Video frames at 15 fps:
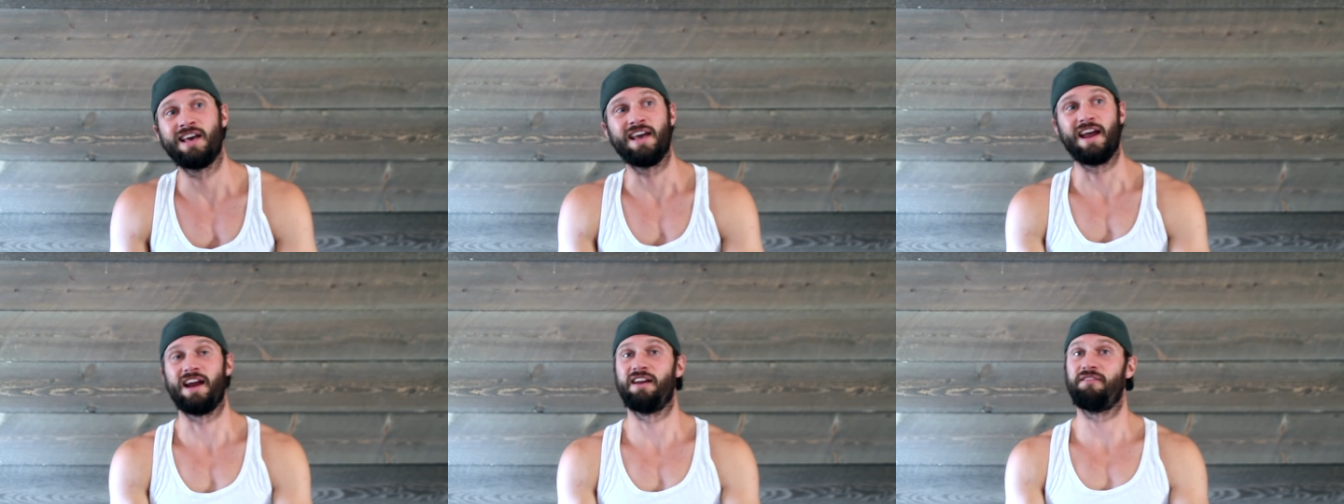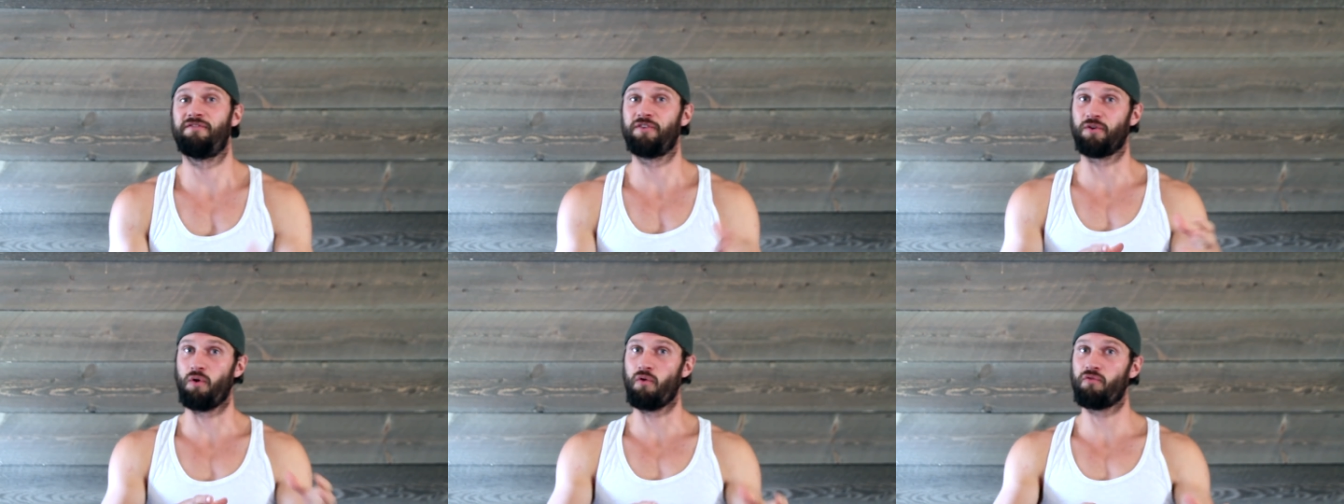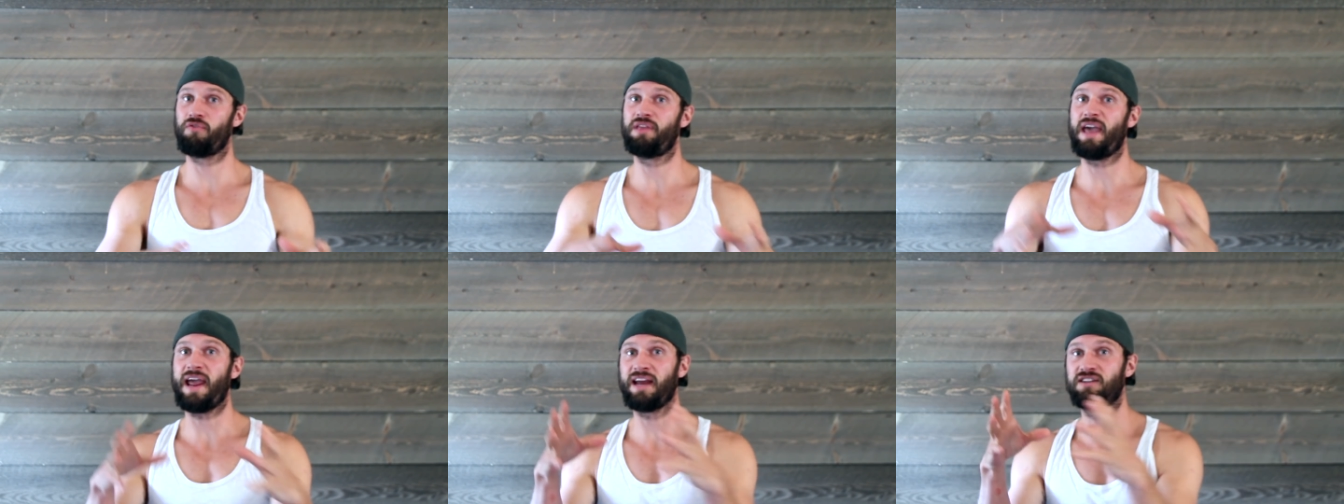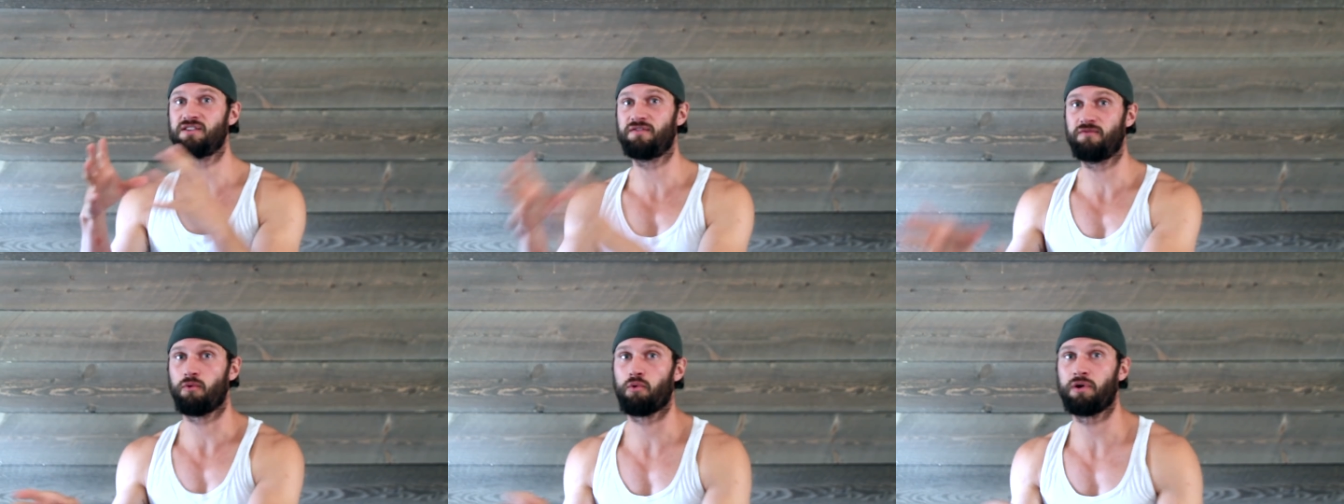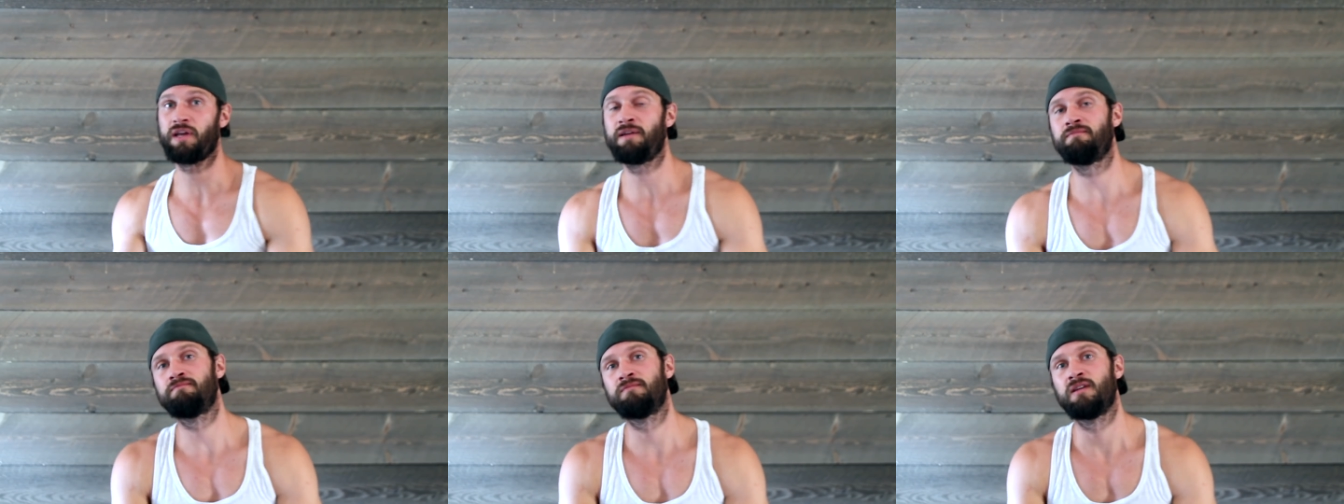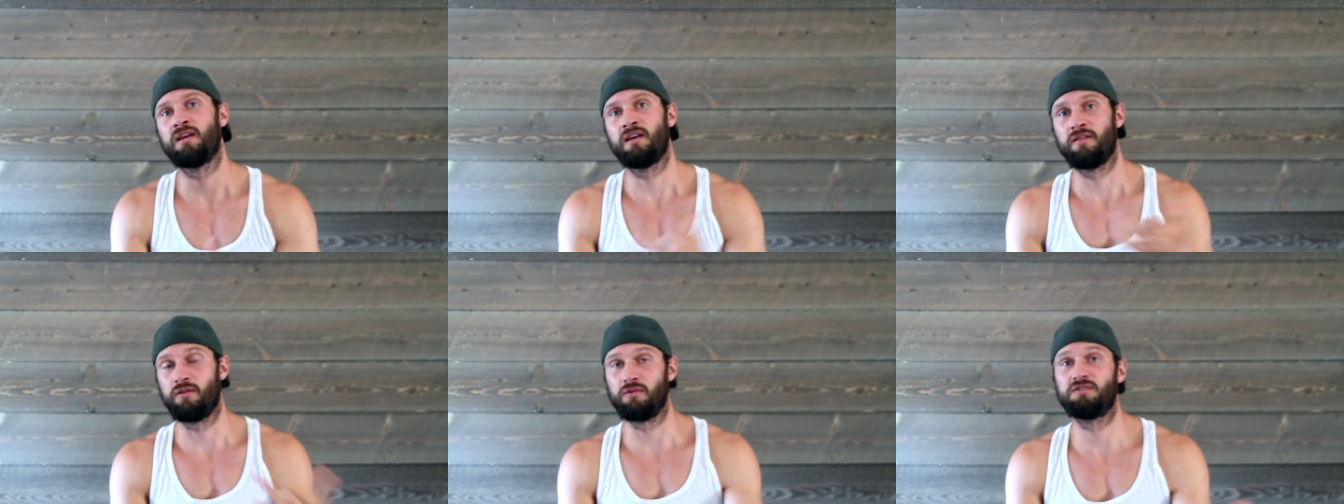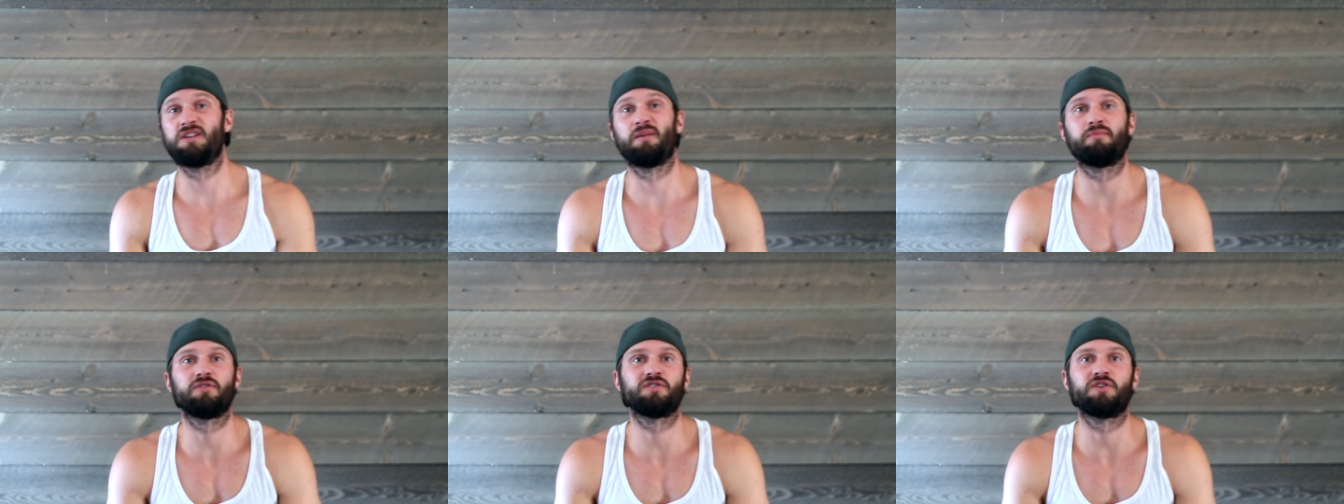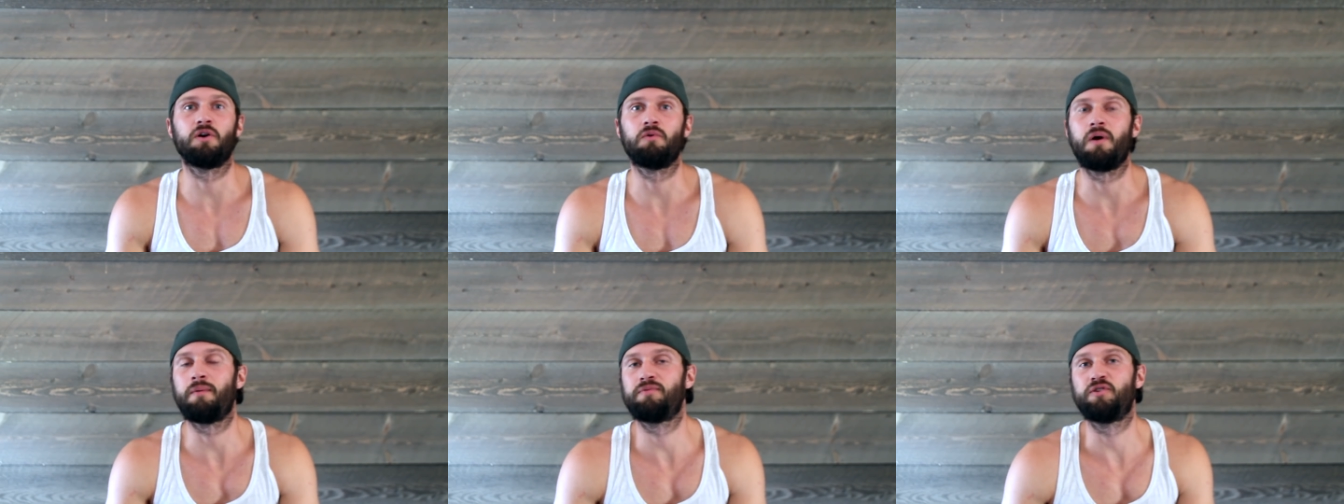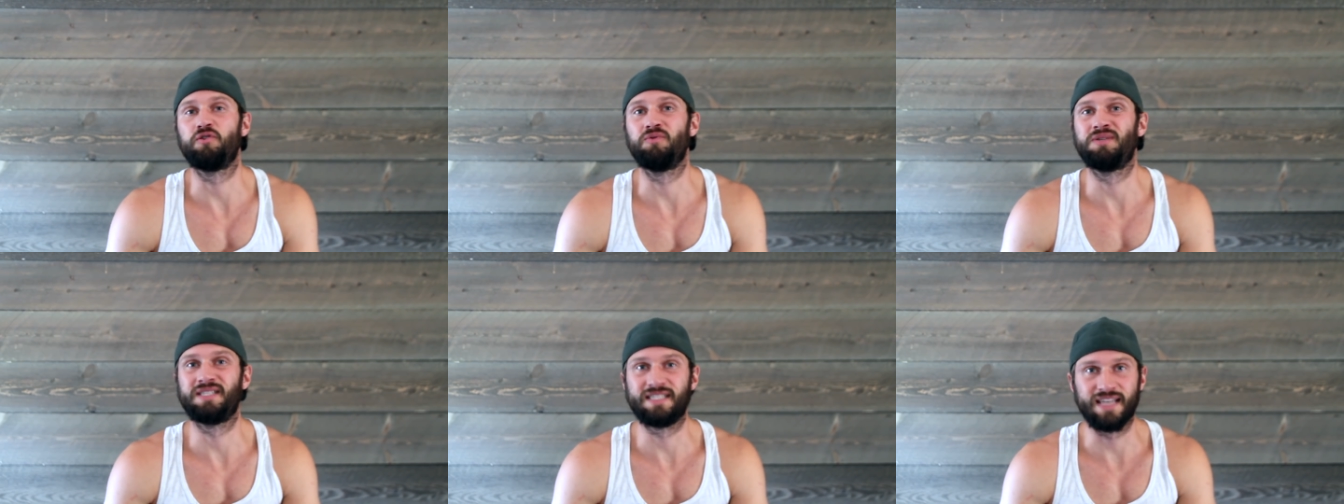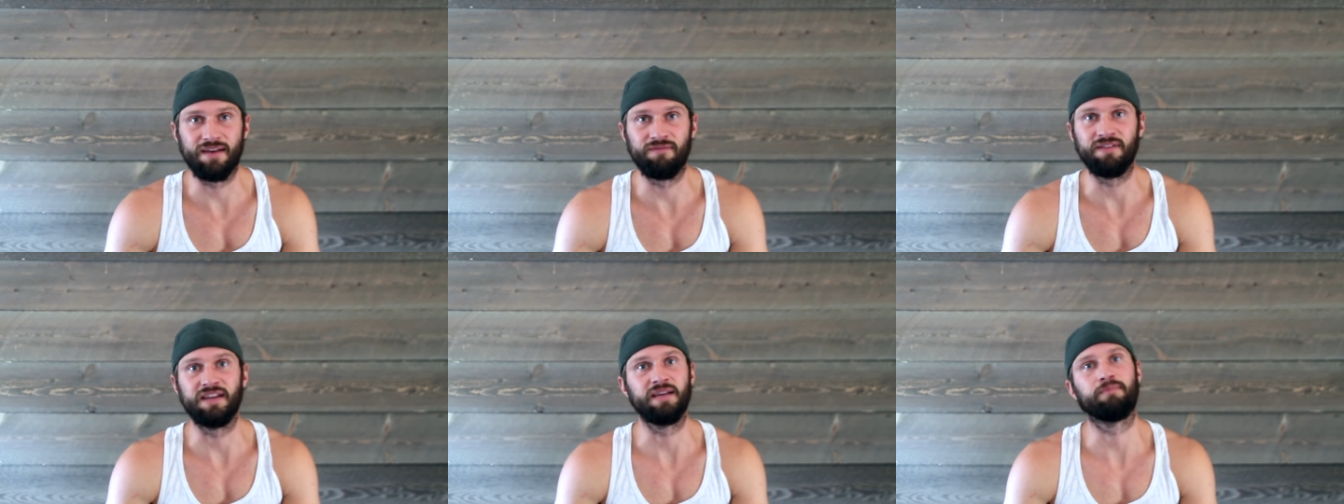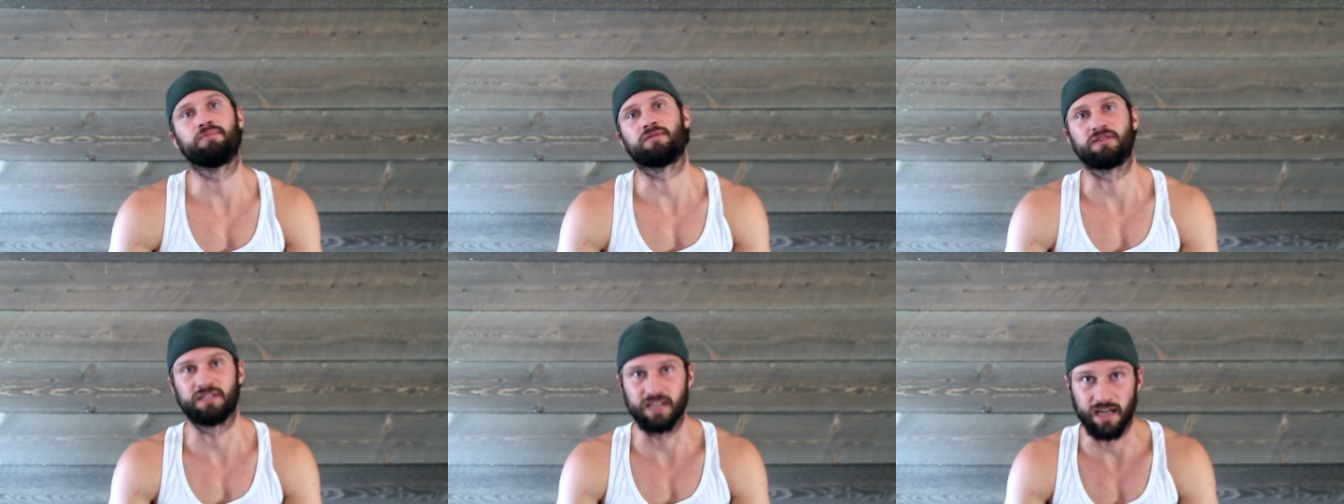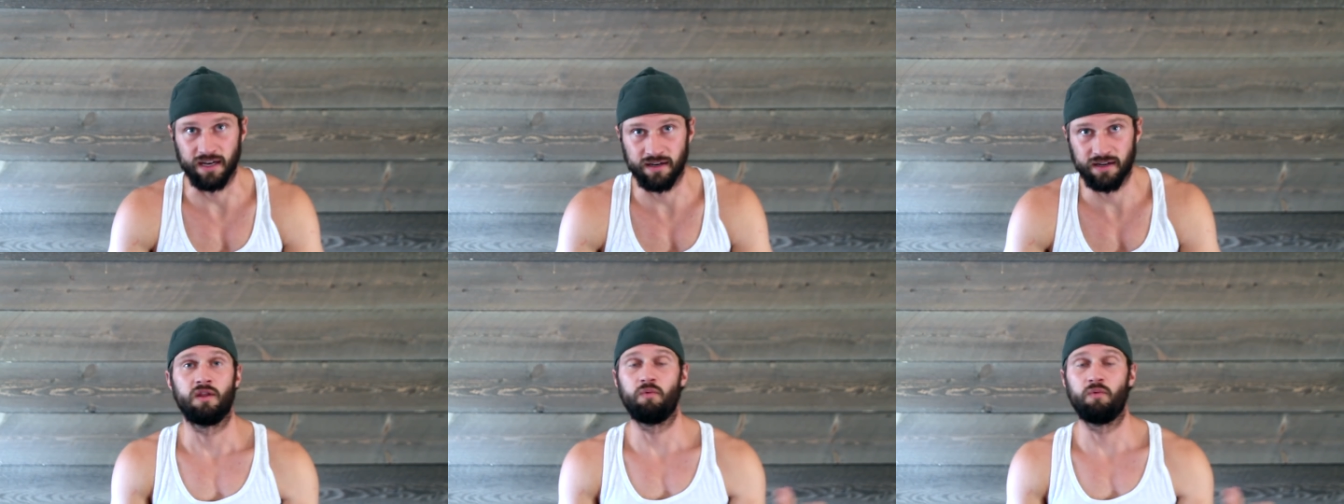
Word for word: And if you're over the age of 40, those numbers go up to 70%.